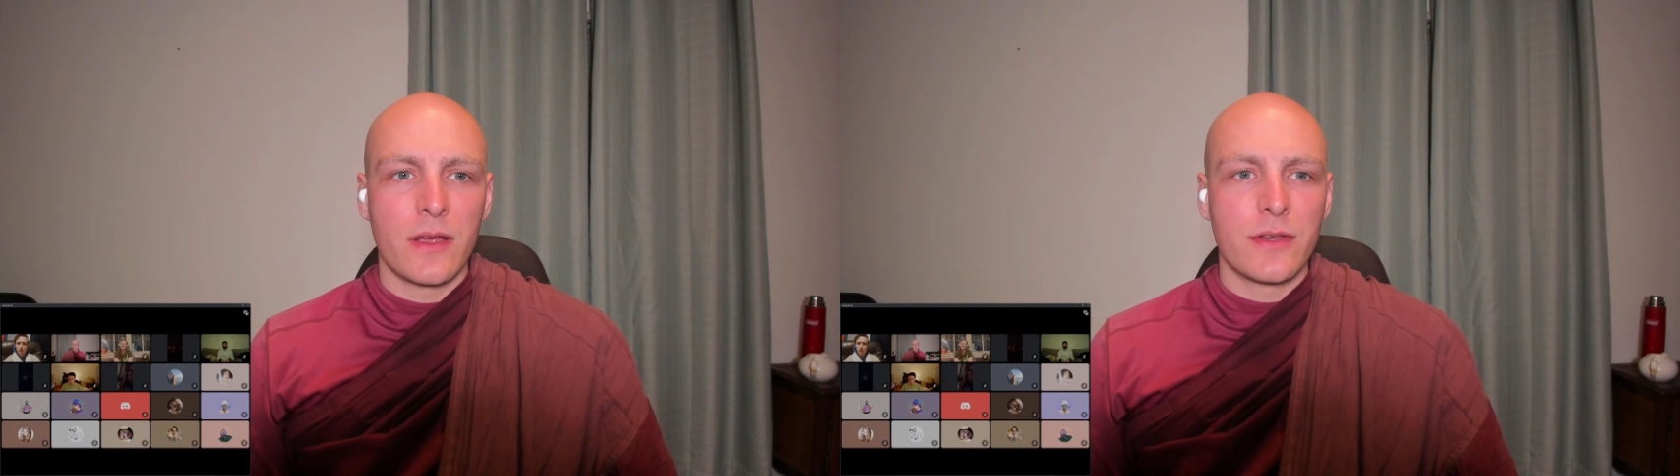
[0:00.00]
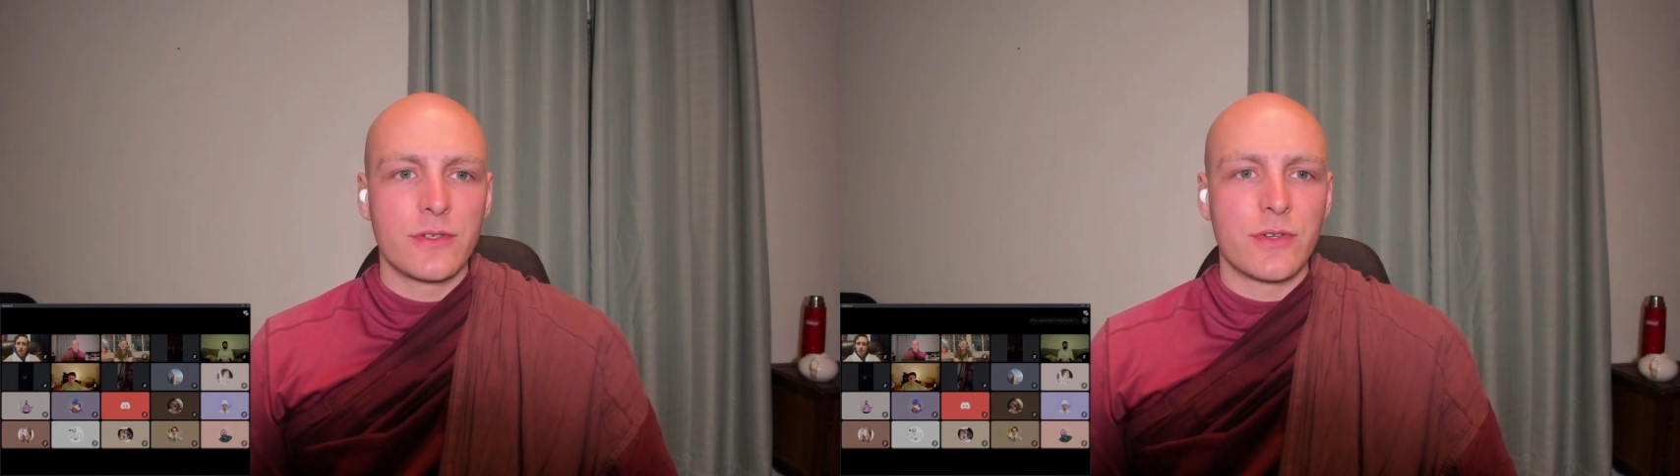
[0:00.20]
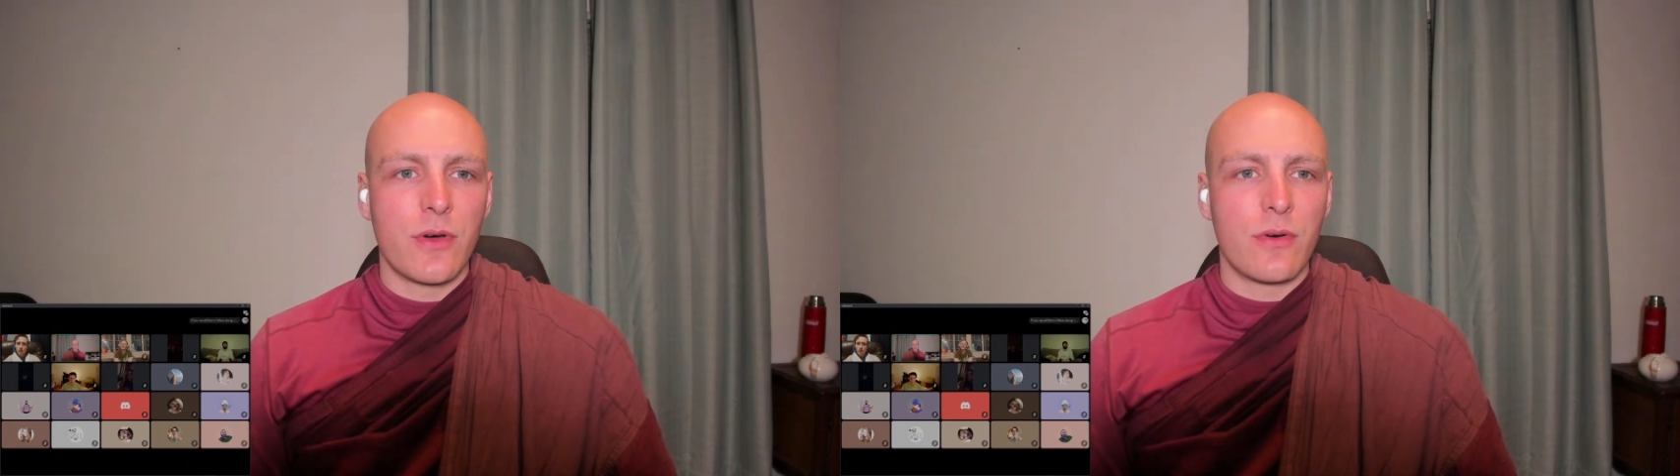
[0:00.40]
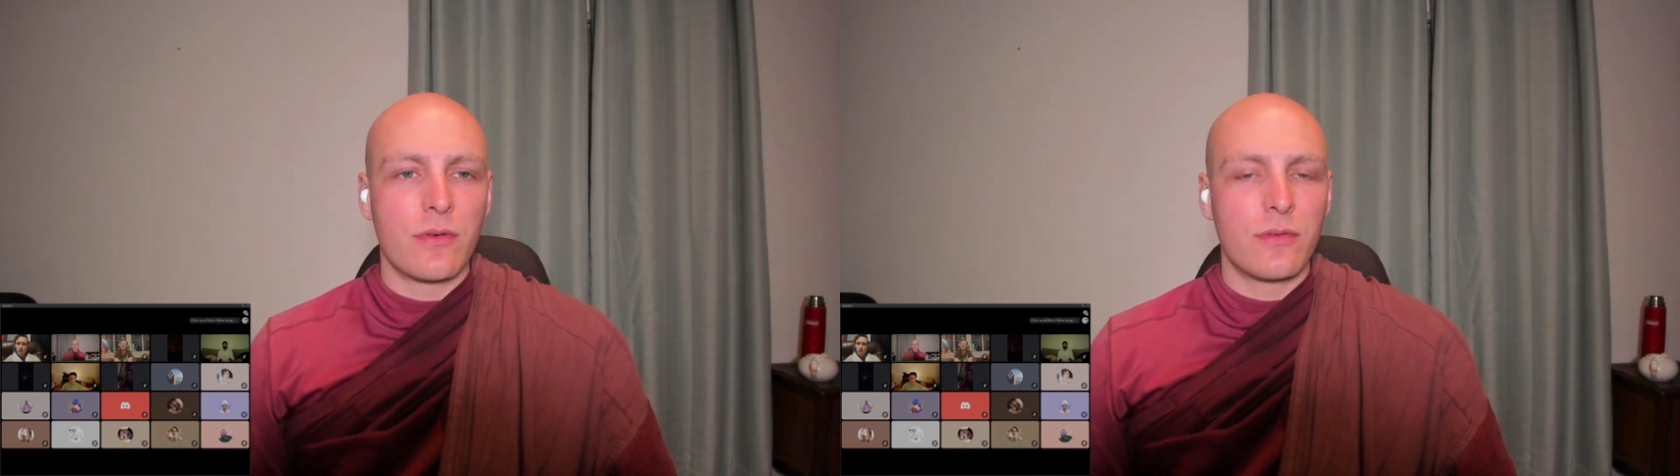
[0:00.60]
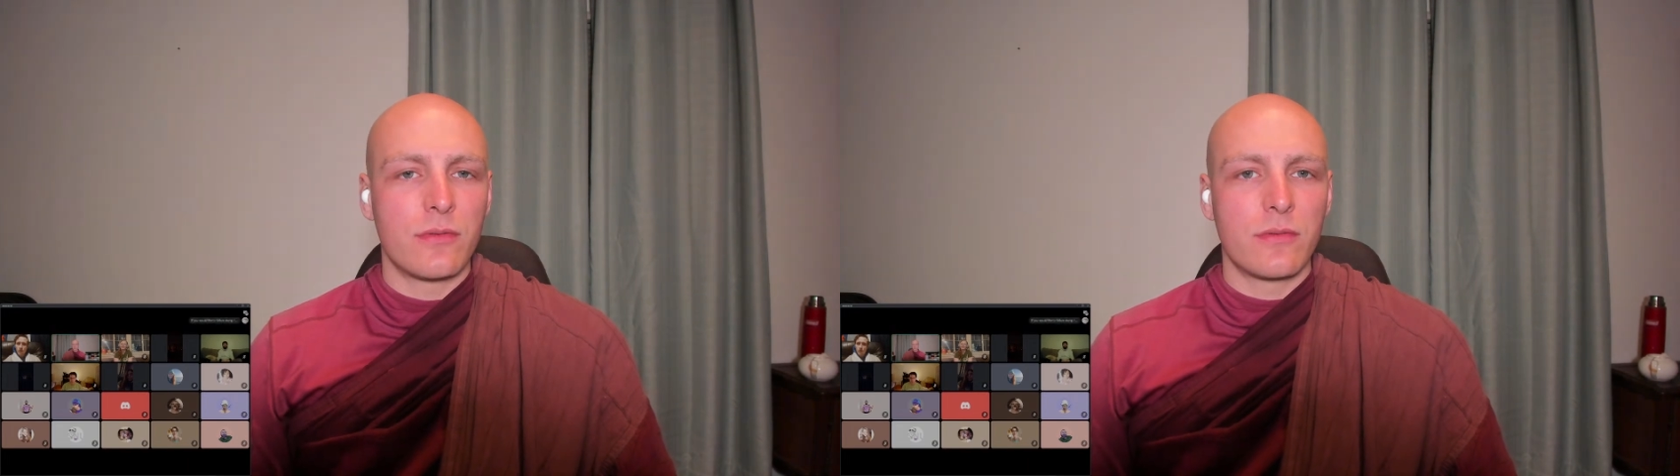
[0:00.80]

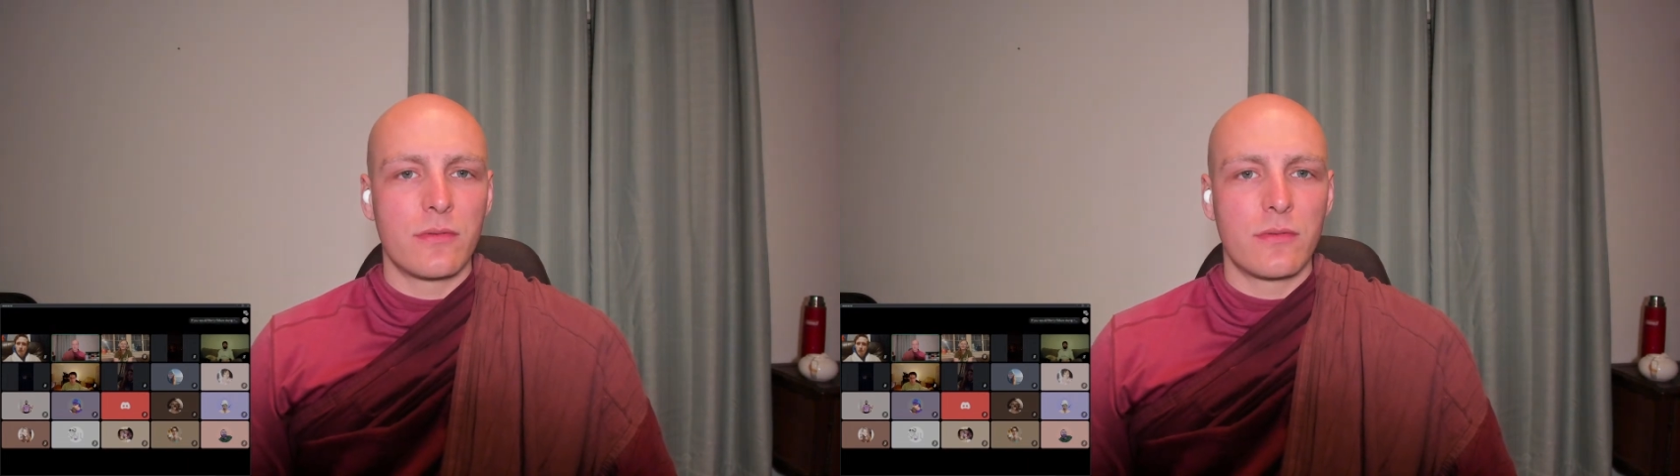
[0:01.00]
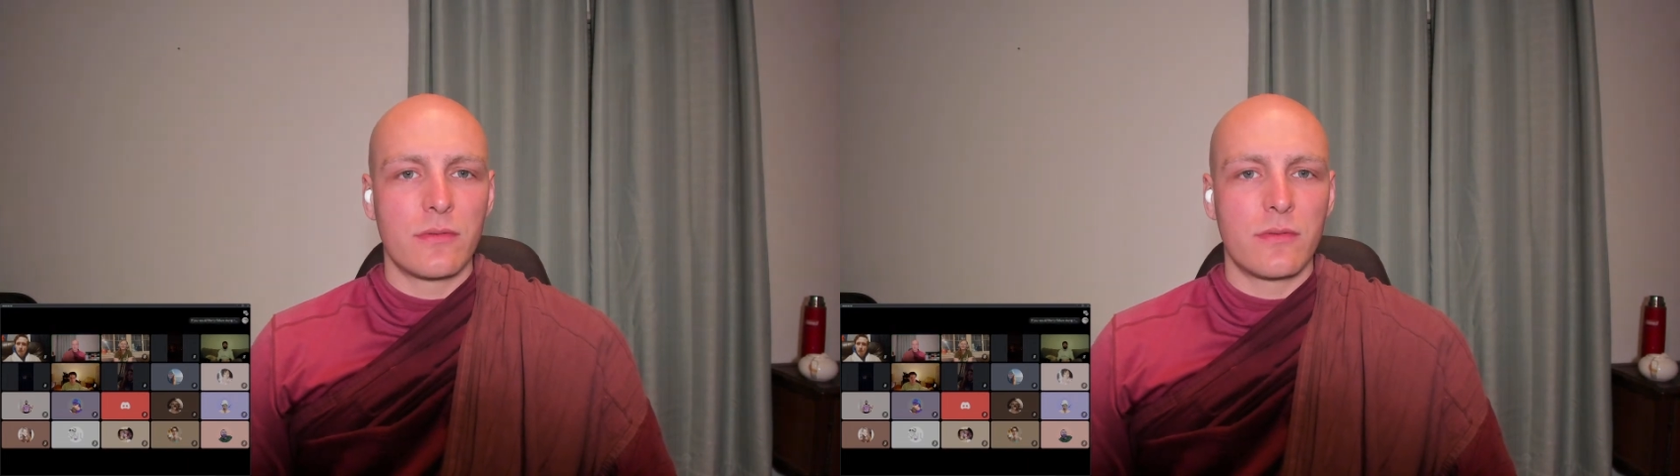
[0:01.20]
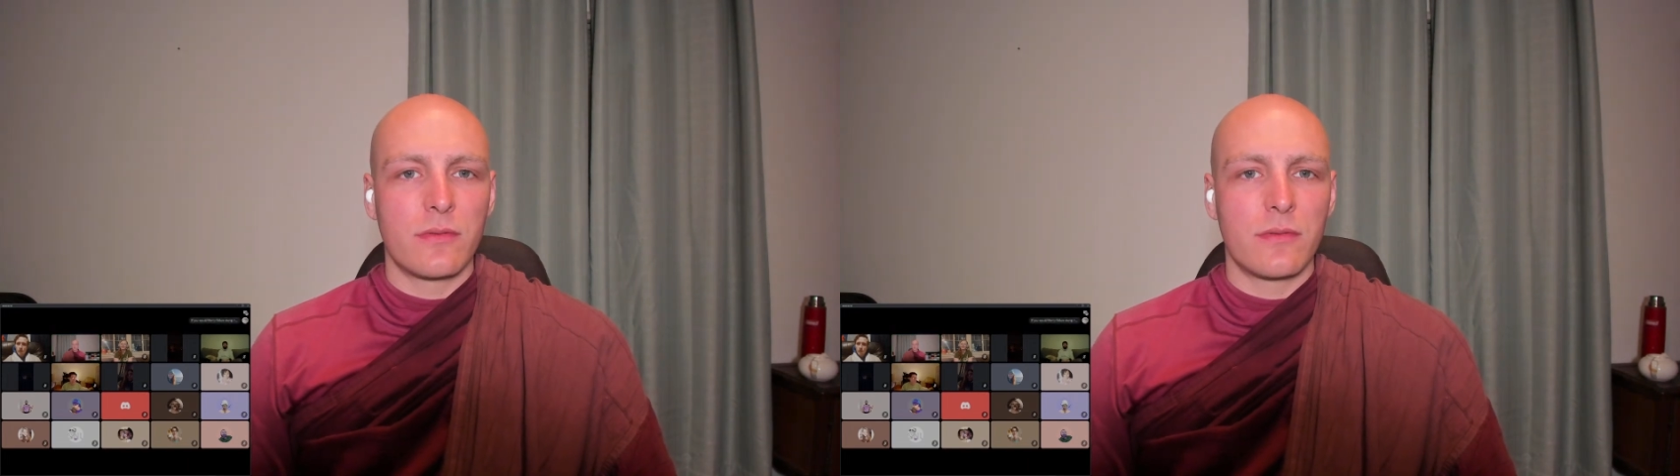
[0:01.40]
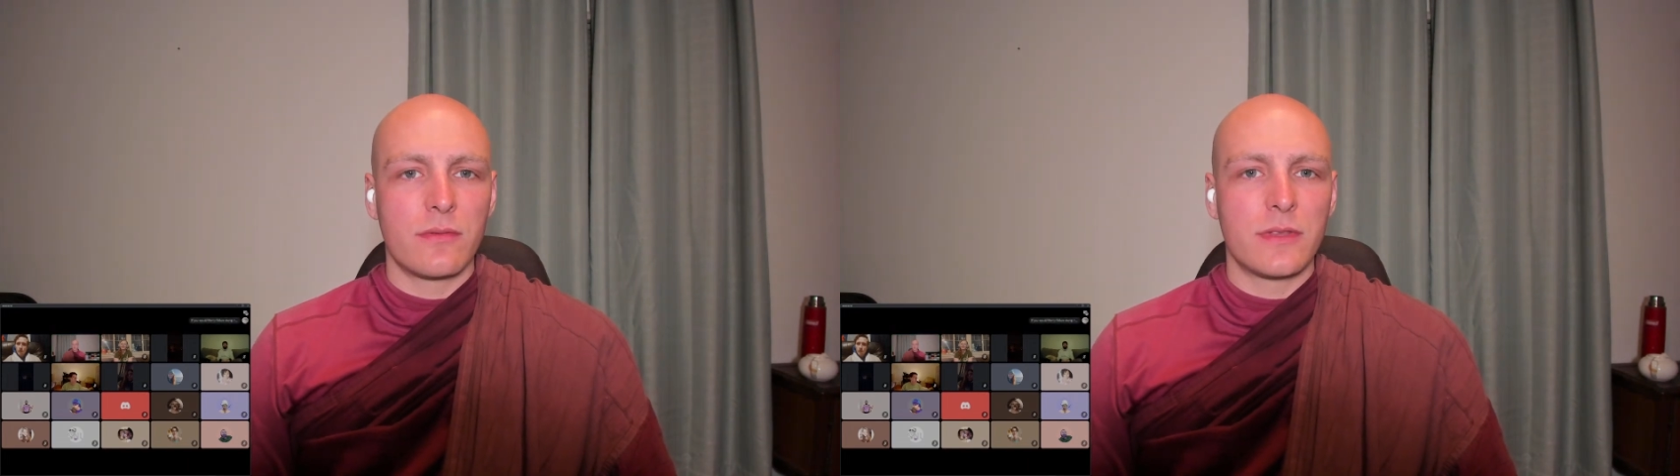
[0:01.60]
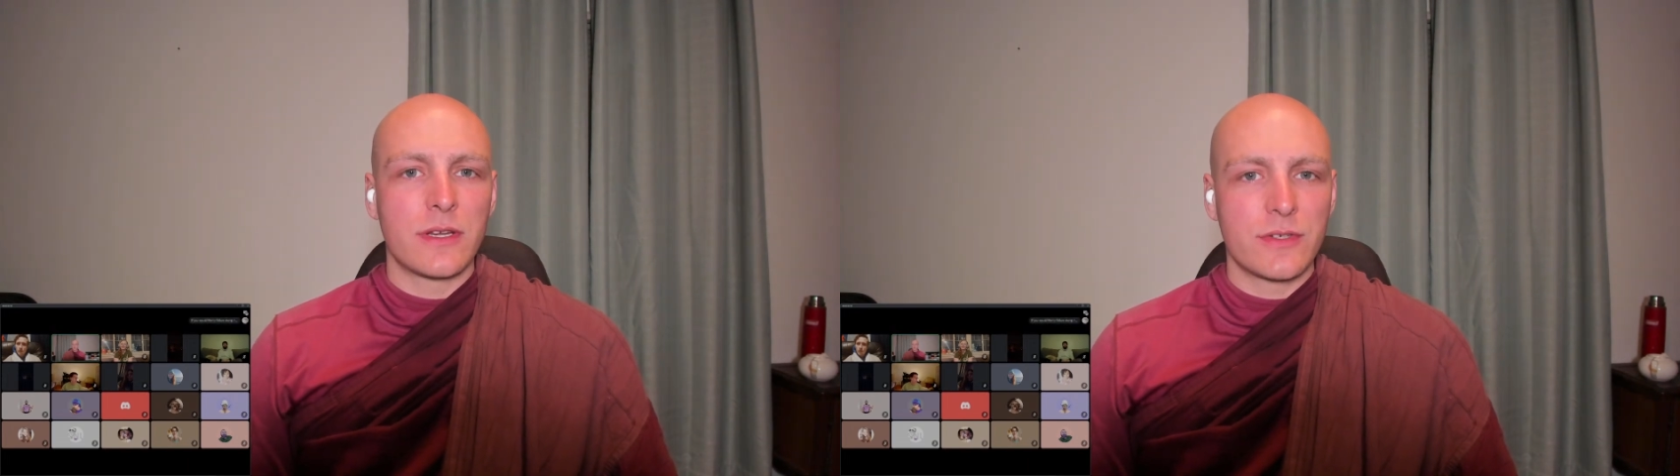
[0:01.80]
So
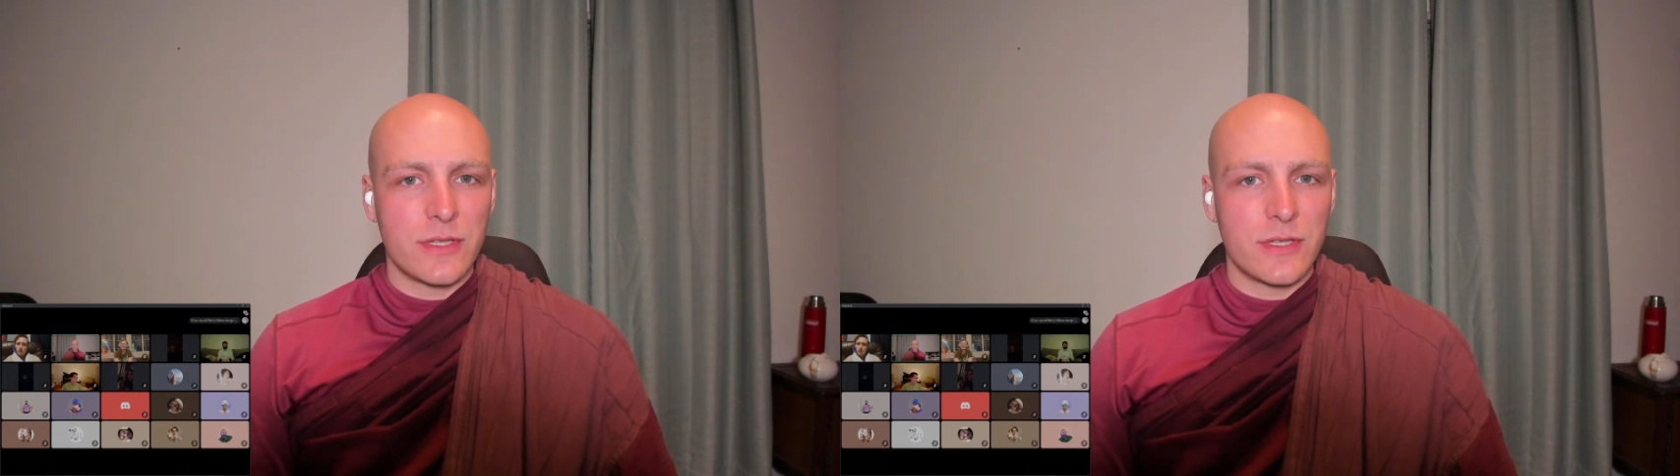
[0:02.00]
there's